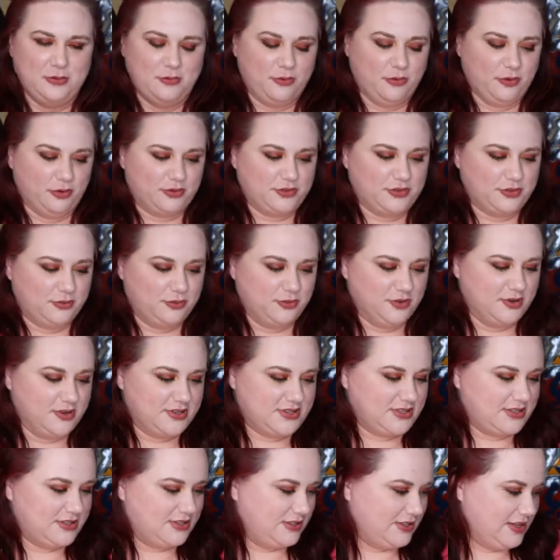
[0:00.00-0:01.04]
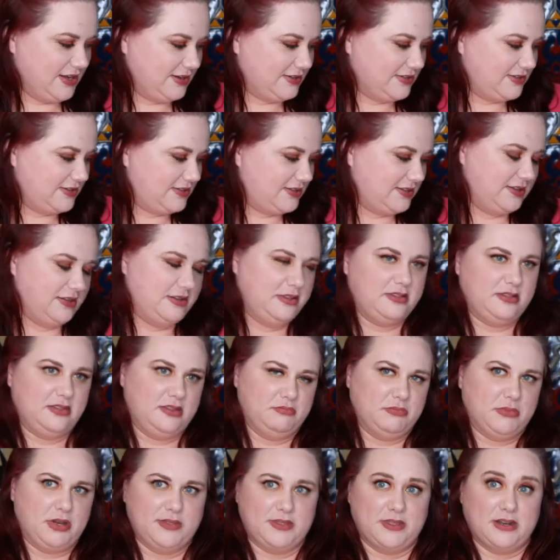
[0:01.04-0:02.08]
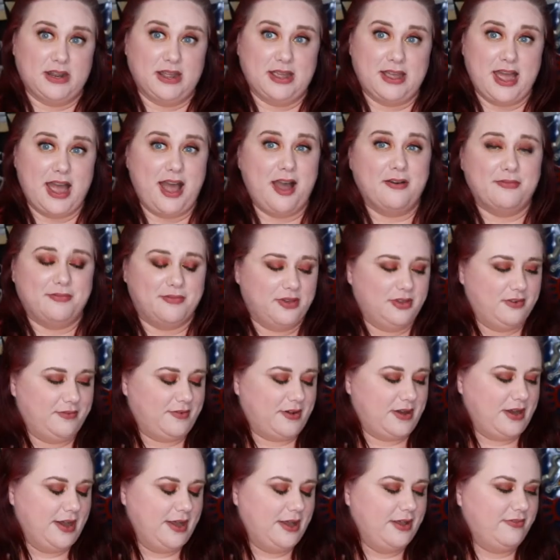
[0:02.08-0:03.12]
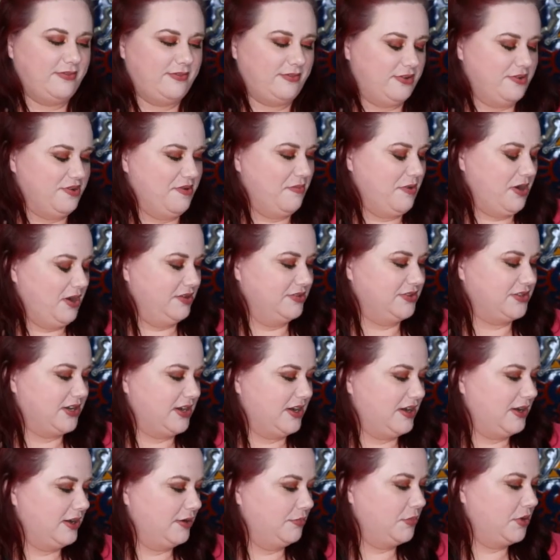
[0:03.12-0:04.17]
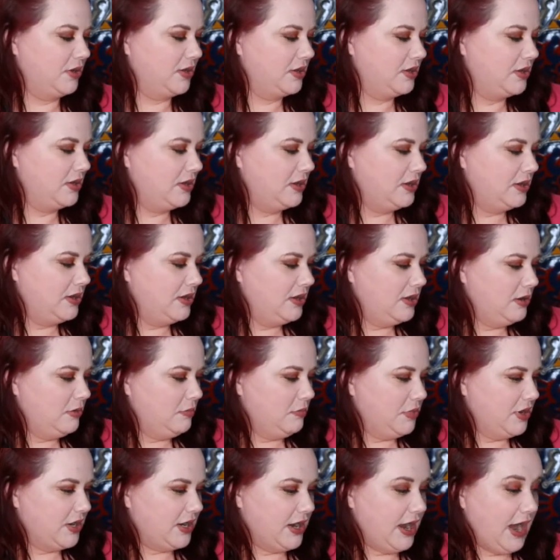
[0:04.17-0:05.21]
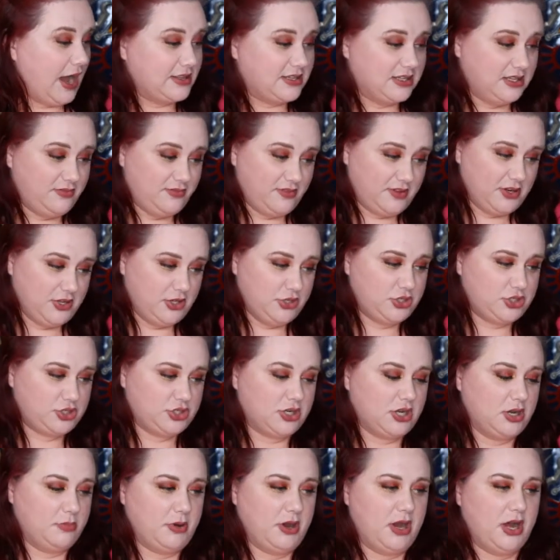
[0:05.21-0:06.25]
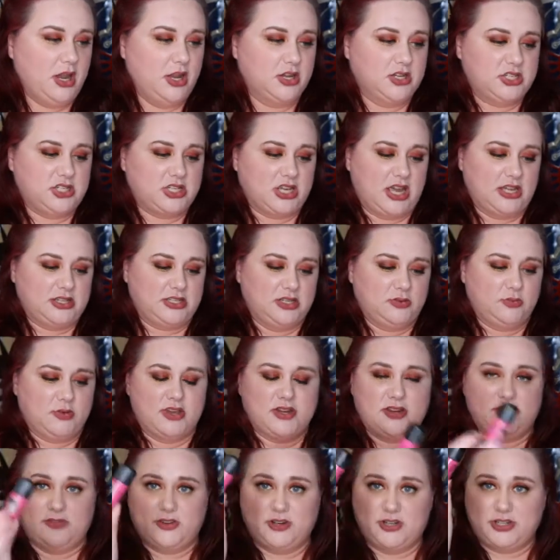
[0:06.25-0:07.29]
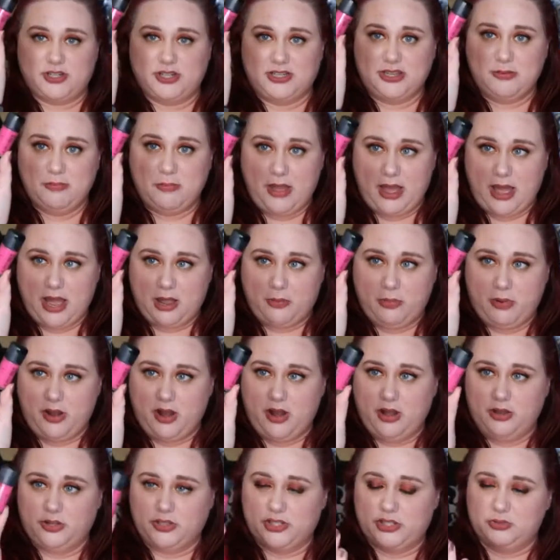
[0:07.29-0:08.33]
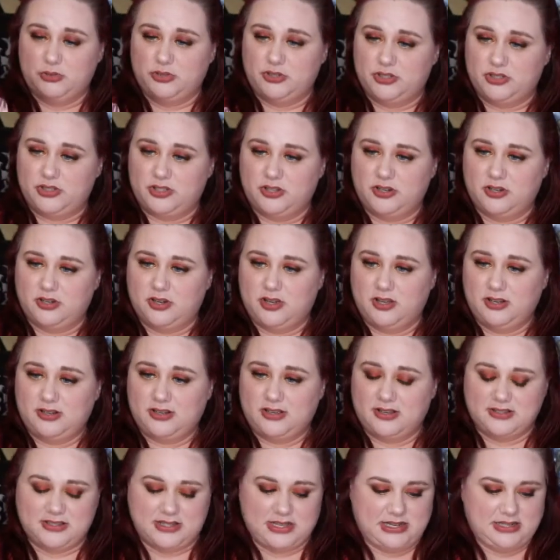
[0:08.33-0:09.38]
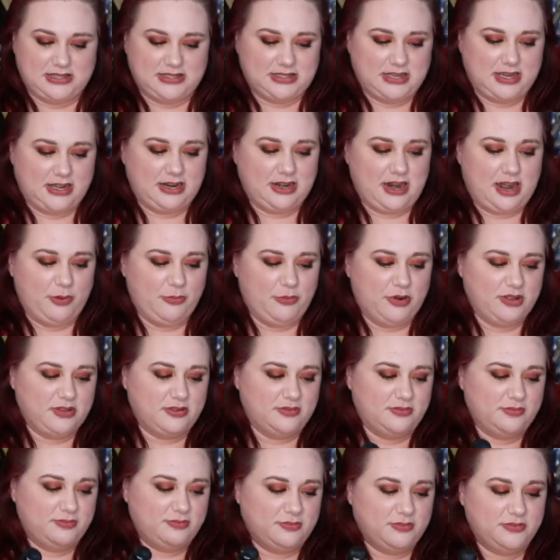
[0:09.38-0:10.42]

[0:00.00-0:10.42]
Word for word: work towards next month and a half if I film on time. But uh, I did finish a polish. I did wind up finishing the MAC polish, which is good because I decided I wanted to.